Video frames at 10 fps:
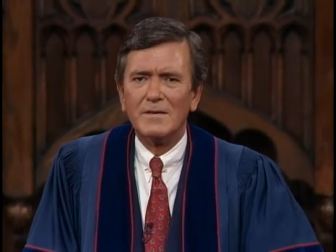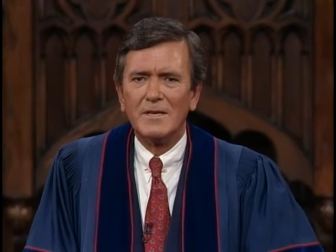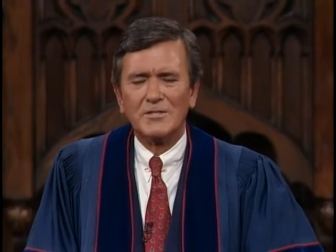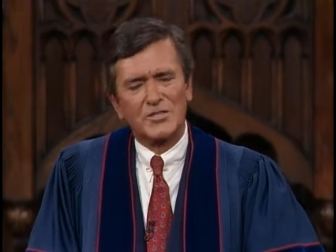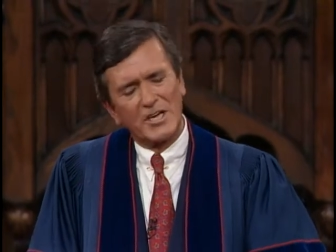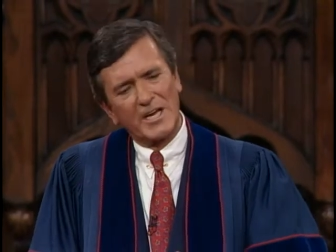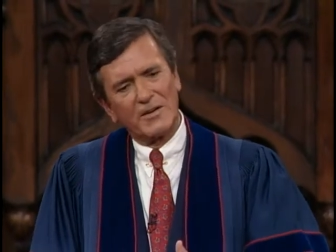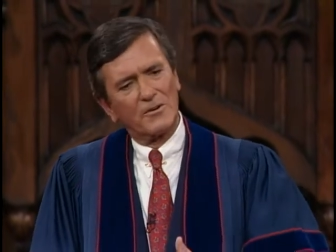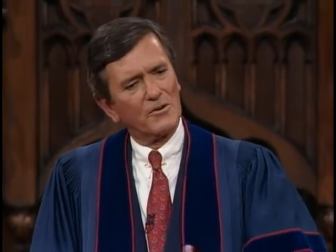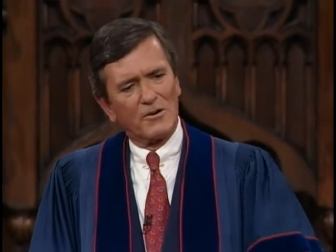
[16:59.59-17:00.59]
and say,
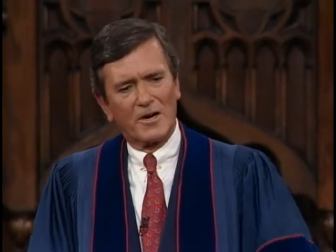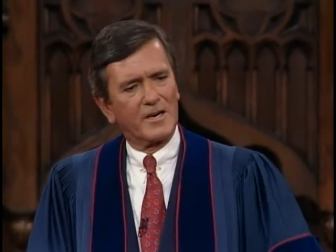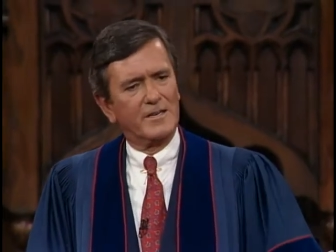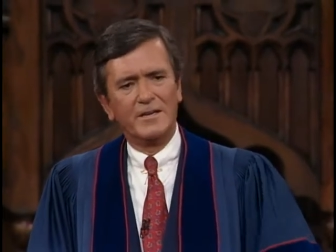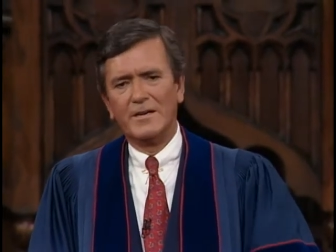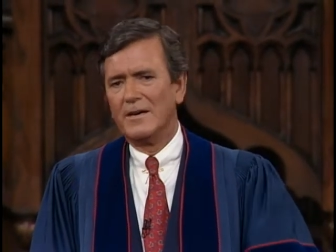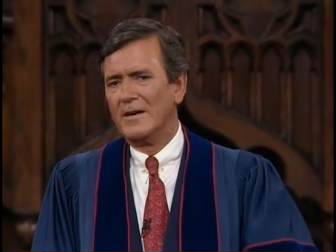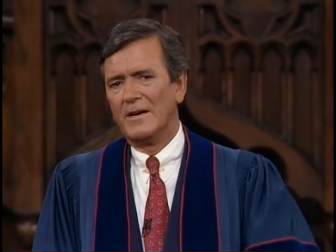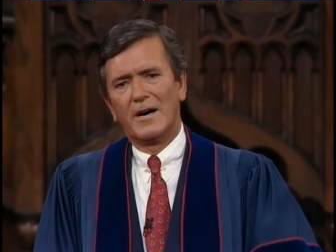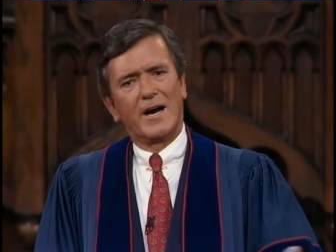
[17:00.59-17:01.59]
Lord,
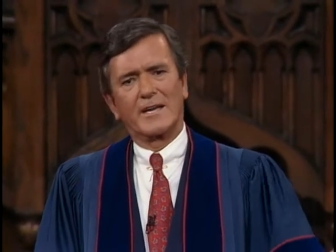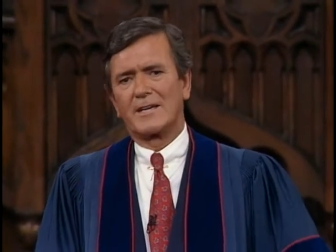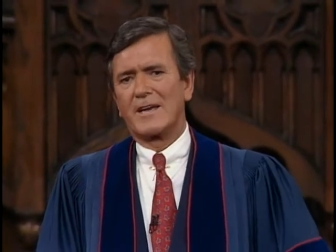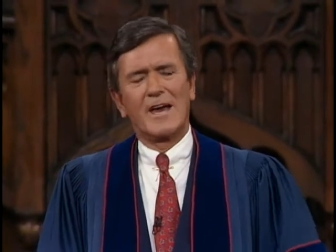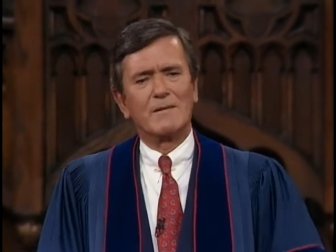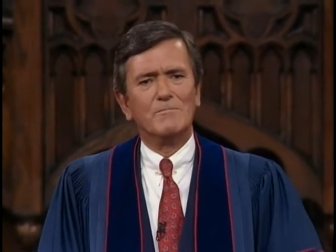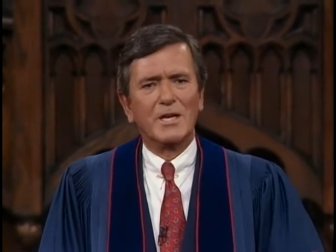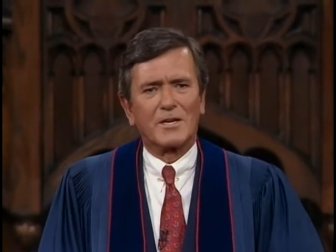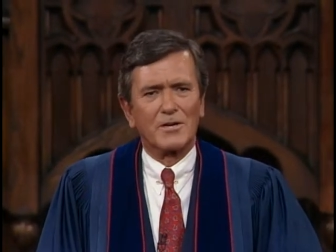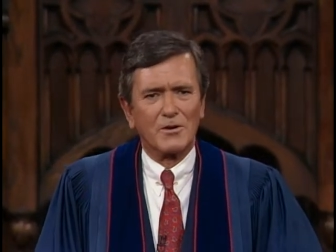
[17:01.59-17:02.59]
I can't
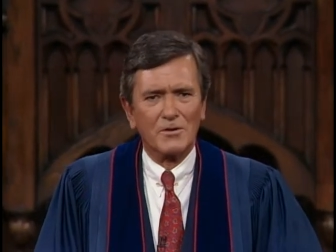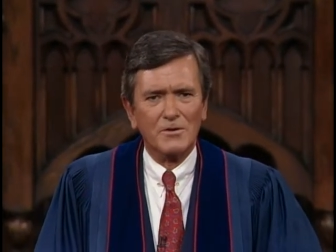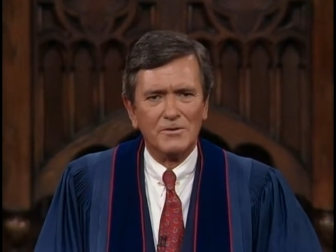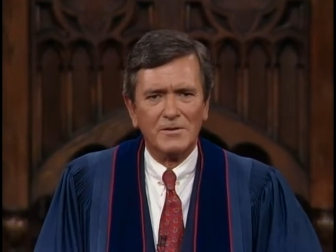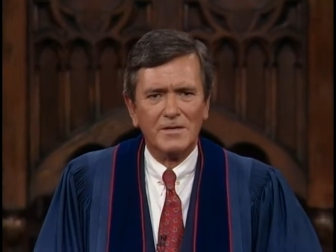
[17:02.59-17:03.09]
make it alone.